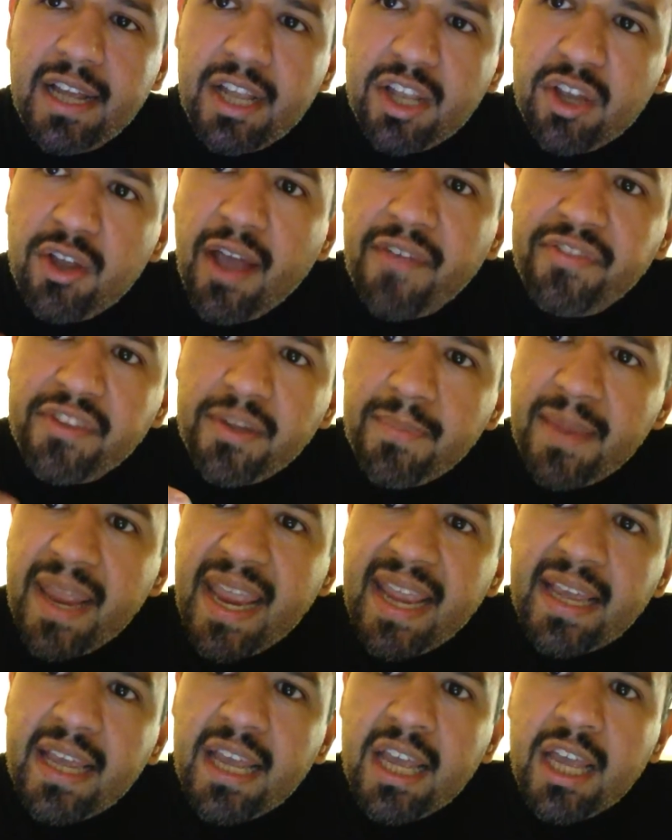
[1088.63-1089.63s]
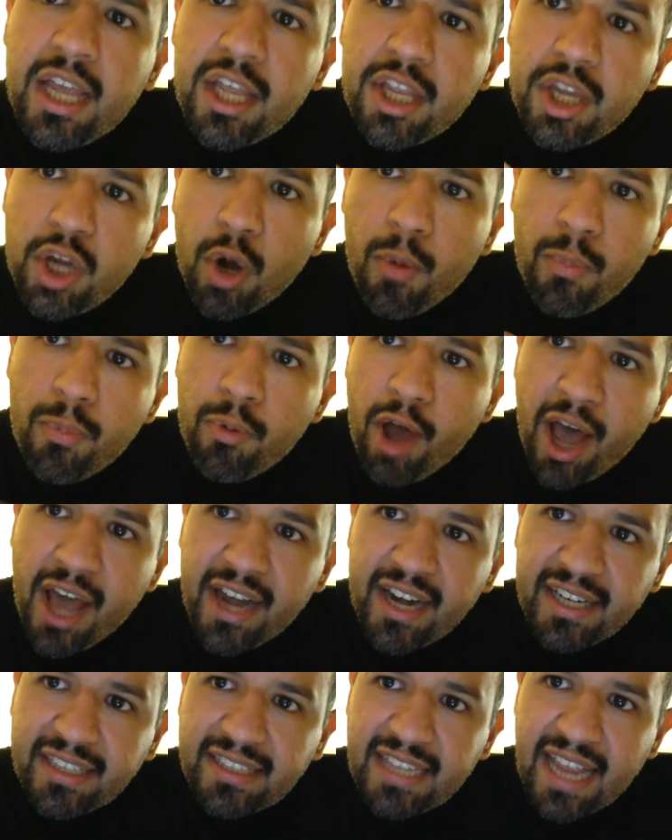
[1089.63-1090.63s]
You have to make your
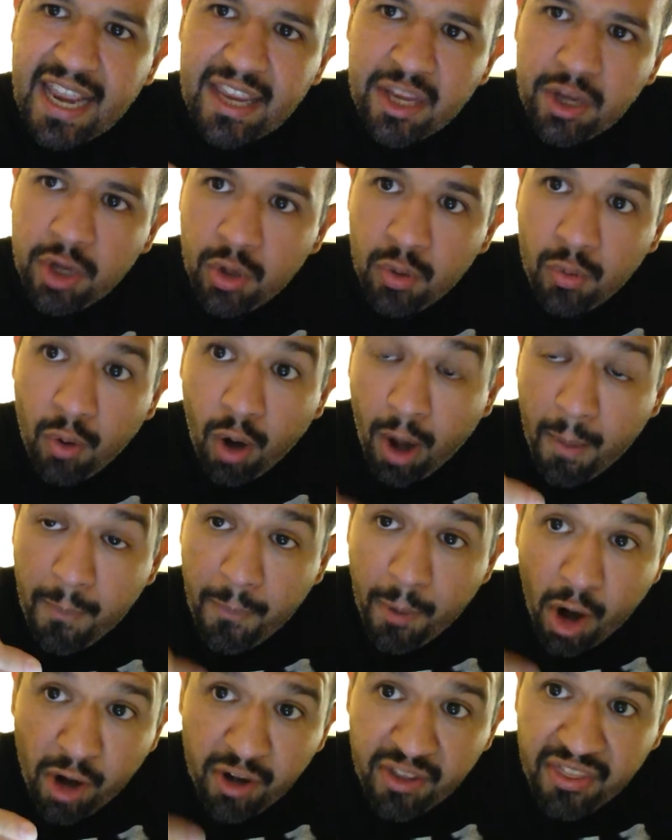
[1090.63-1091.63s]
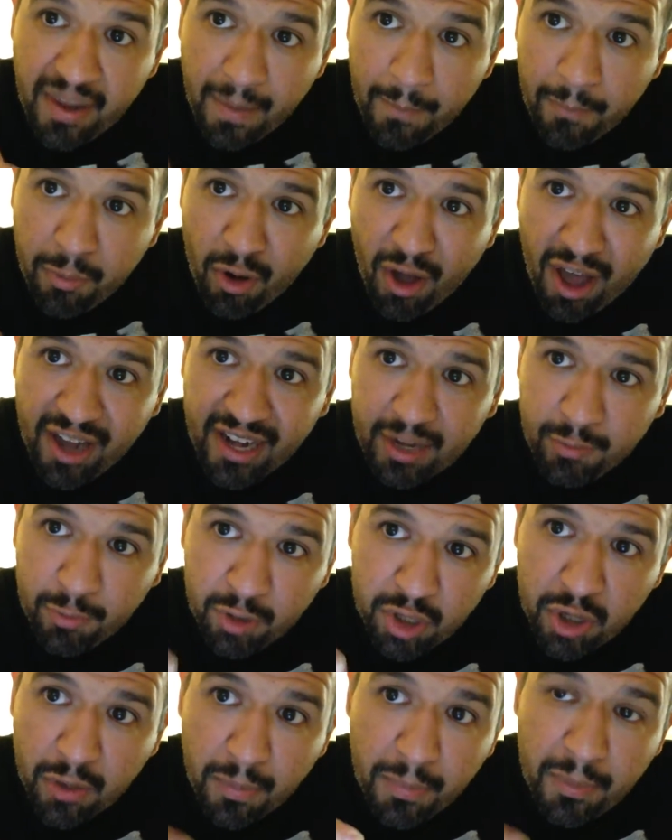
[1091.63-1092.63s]
product, and you are part of that product
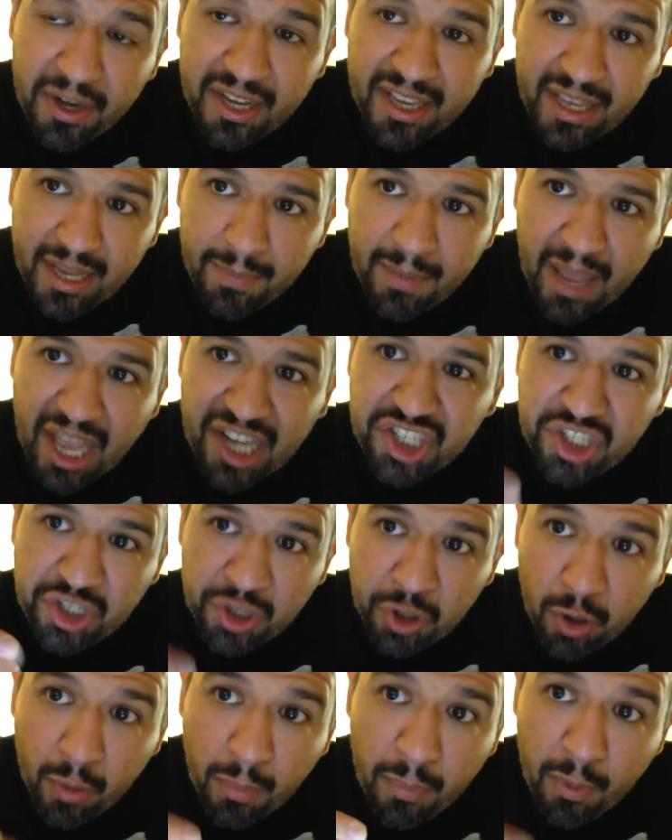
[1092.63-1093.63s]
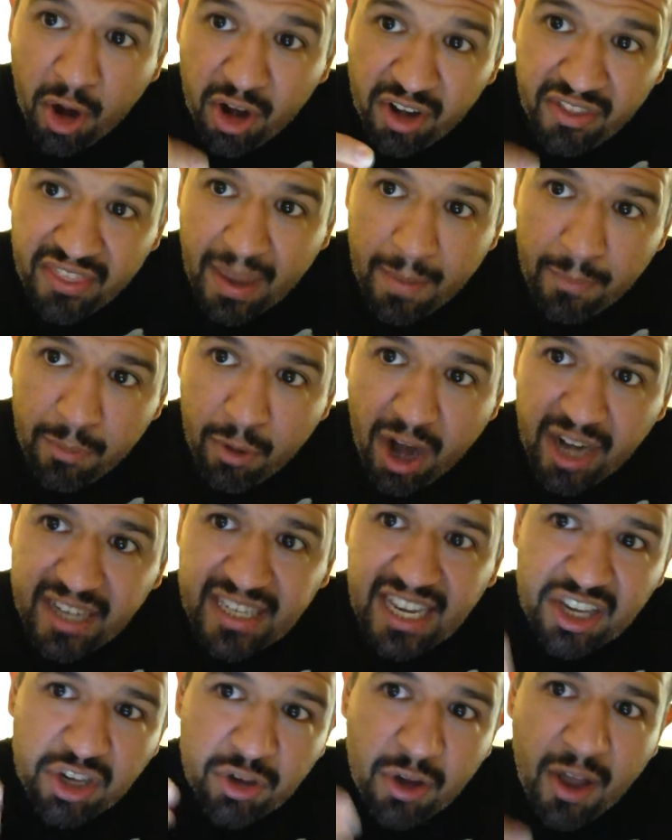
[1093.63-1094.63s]
when you're putting in a match. You're part of that
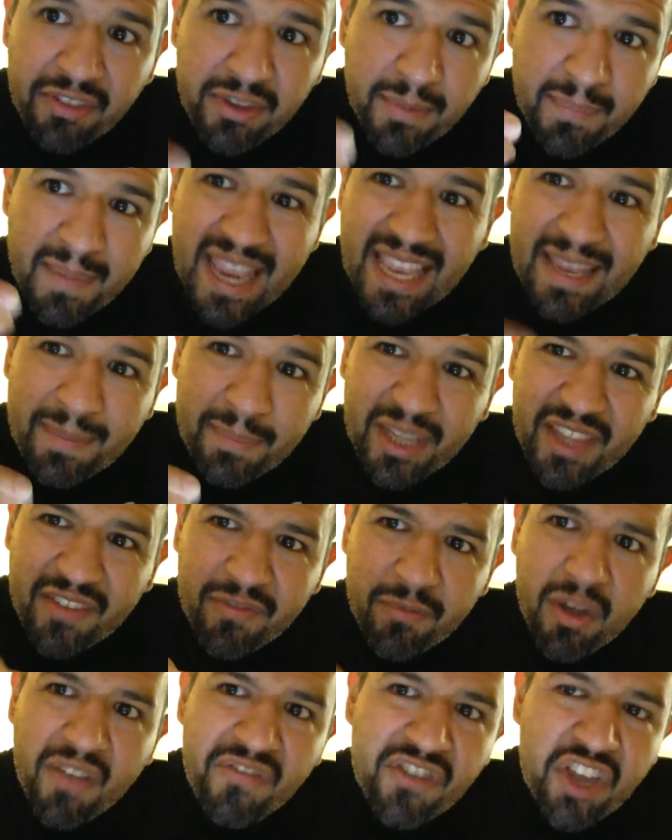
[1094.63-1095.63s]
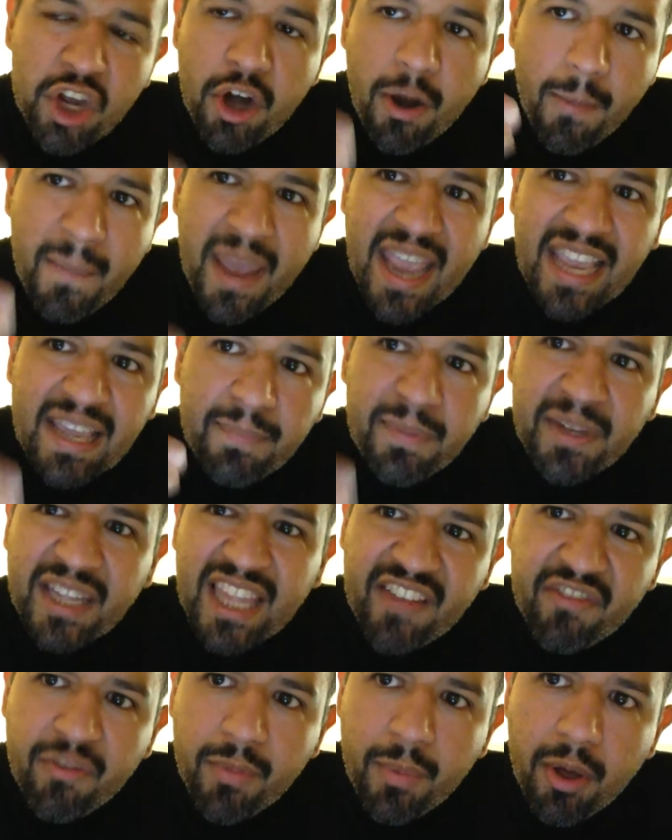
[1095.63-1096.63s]
product, and you have to make it believable. If you don't make it
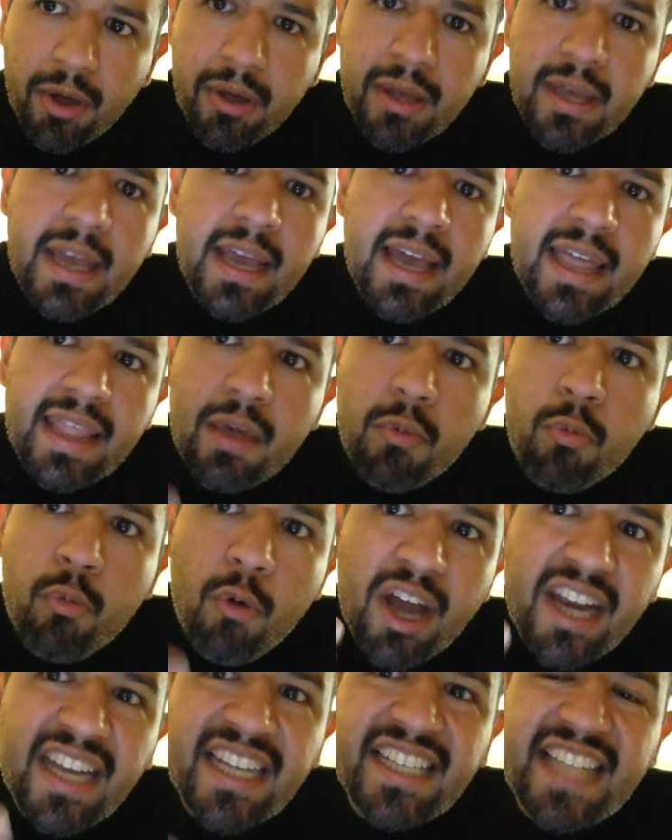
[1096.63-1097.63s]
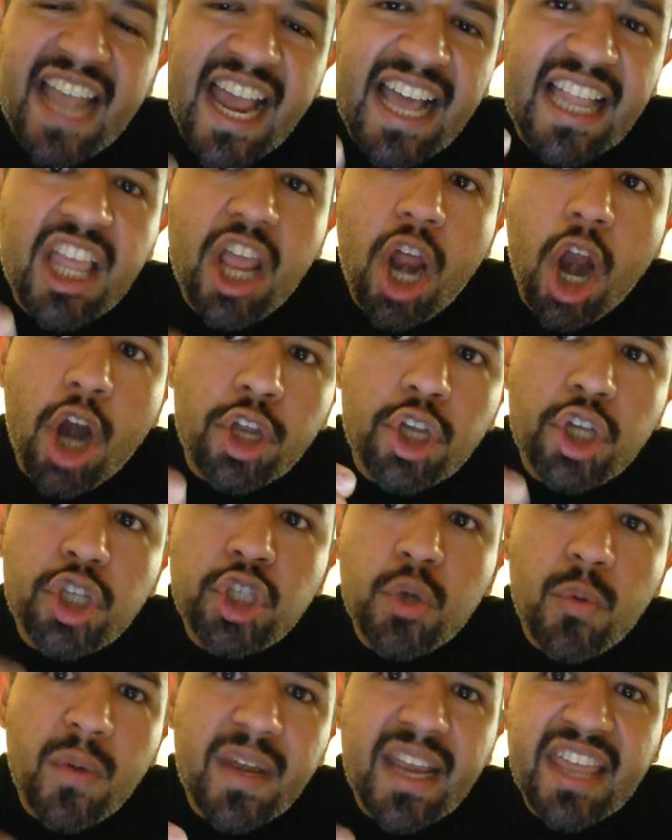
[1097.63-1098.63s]
believable, then what exactly are you
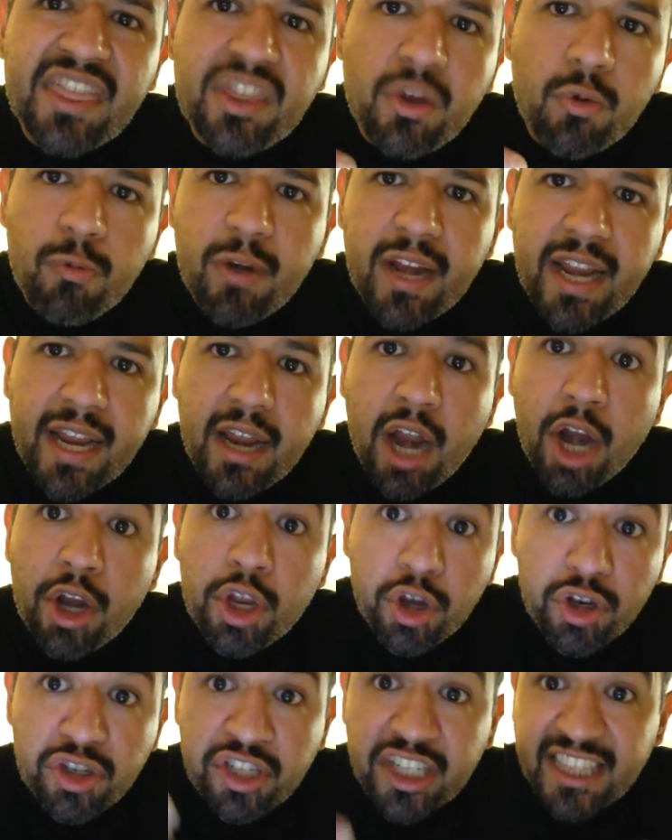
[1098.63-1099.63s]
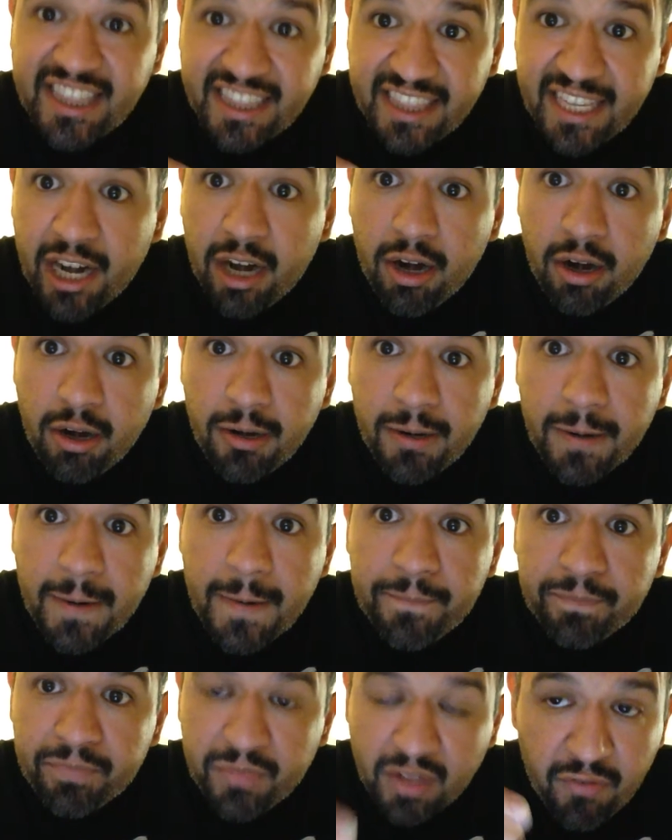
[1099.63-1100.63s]
doing in the ring? Are you just there
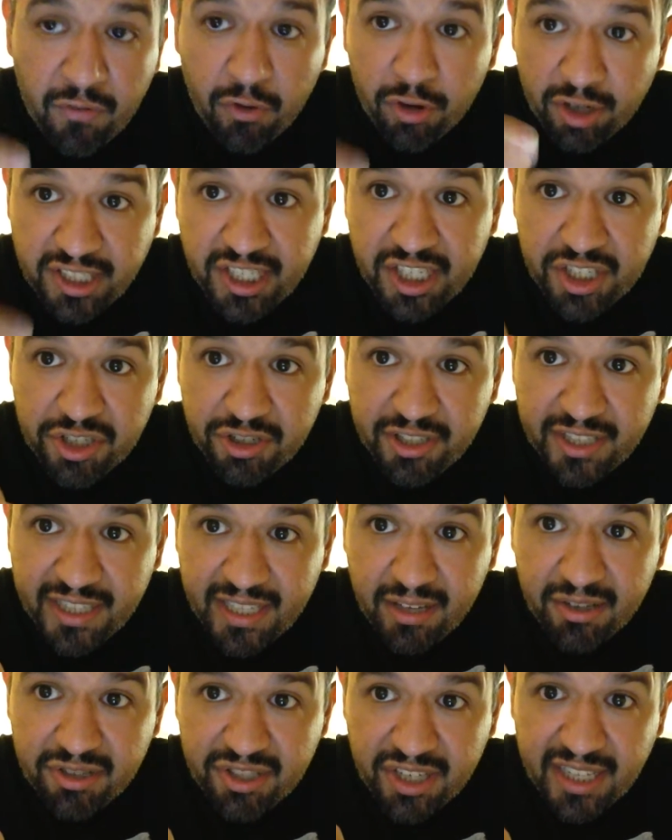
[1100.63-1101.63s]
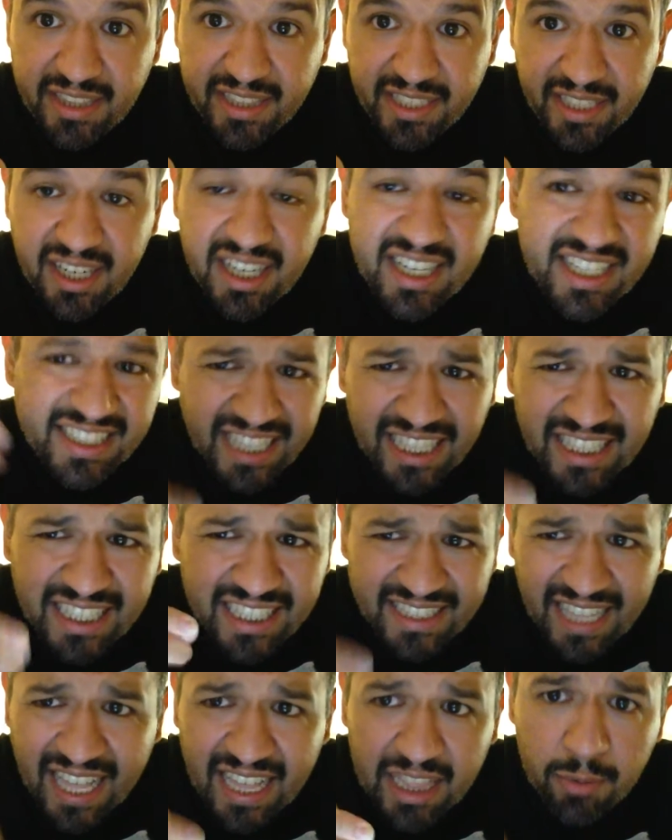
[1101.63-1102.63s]
for a t-shirt sale, John Cena? Because that's
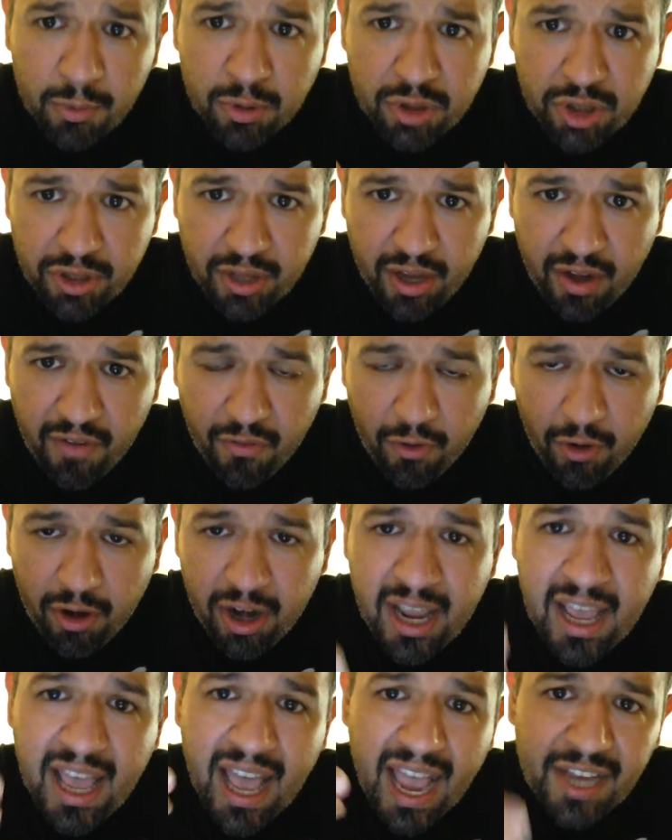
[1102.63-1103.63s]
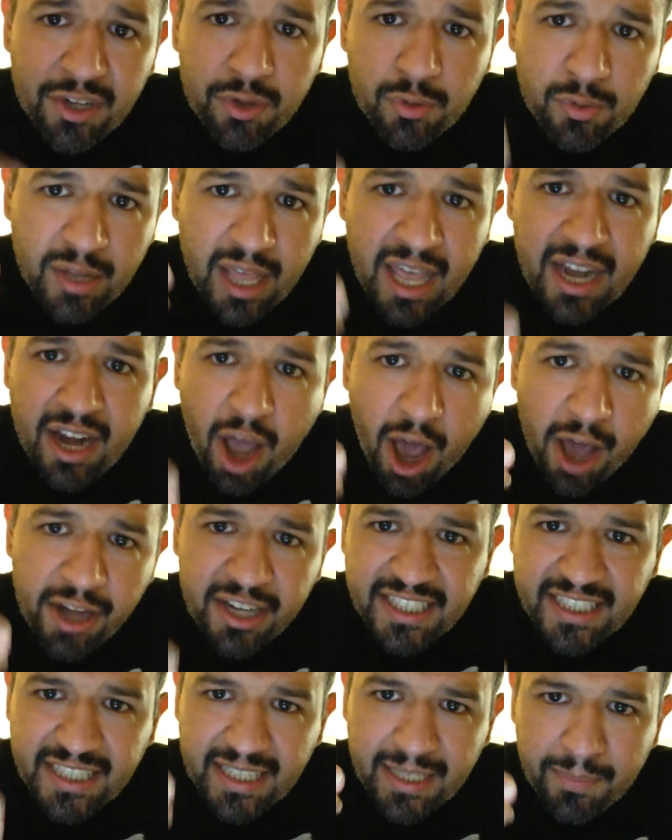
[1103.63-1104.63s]
exactly what you're there for. I do not
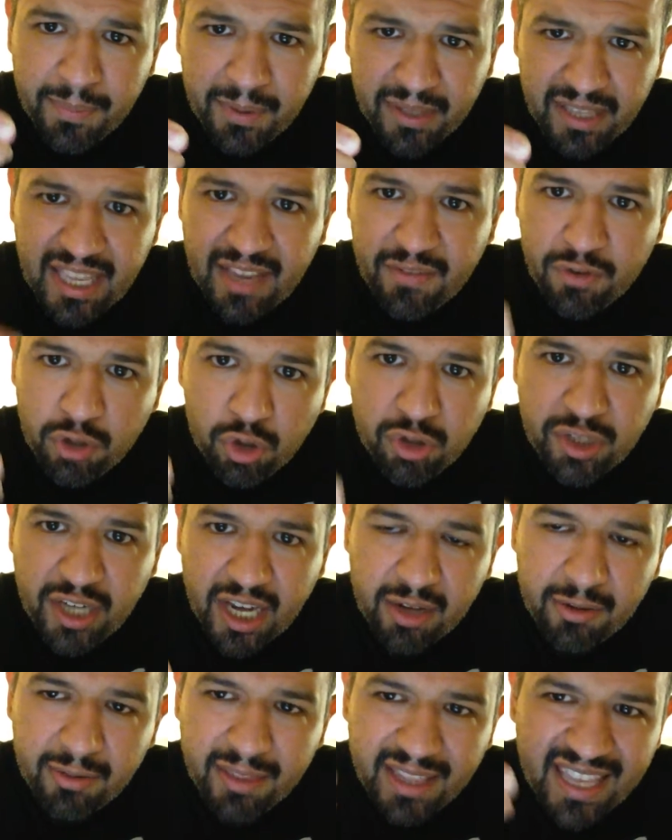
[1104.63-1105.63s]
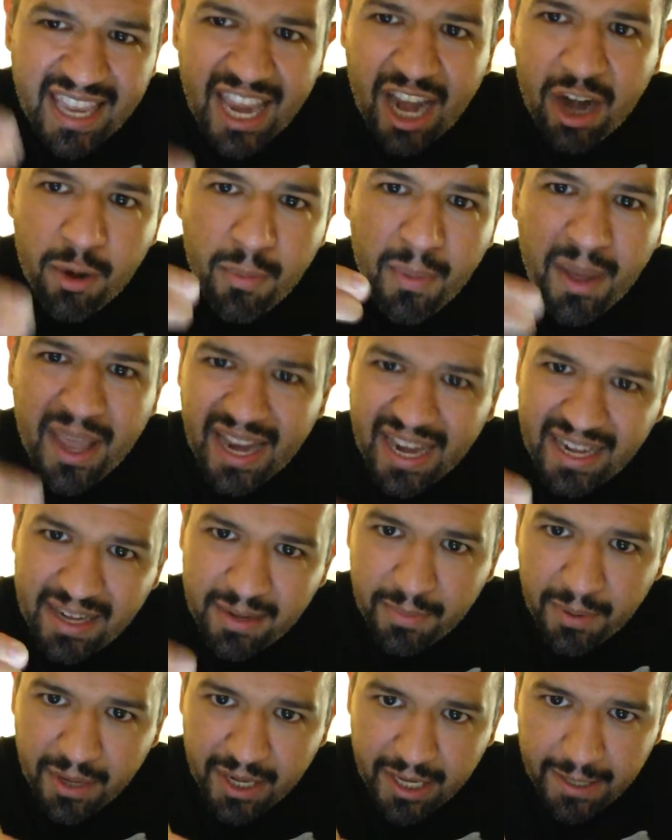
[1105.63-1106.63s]
honestly believe you genuinely care about
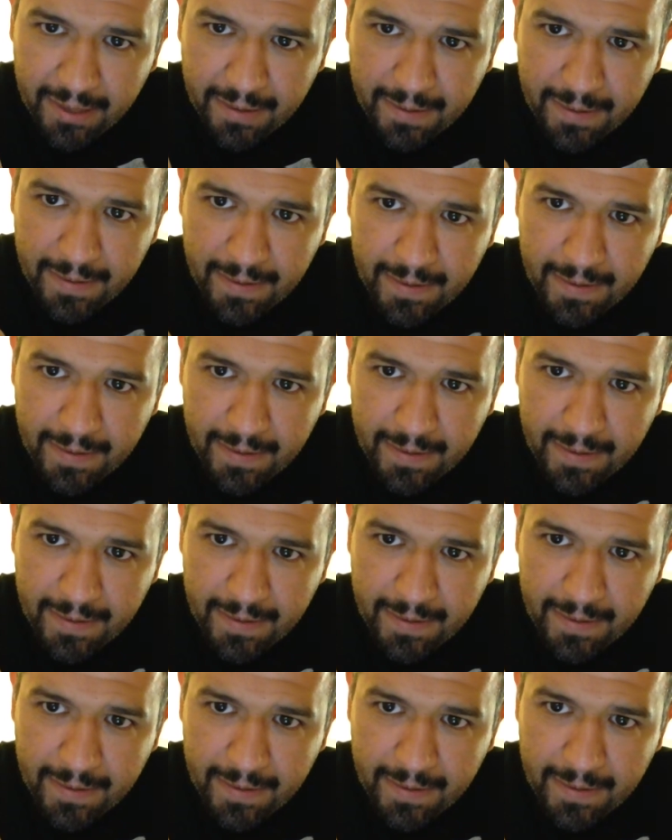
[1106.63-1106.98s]
anybody.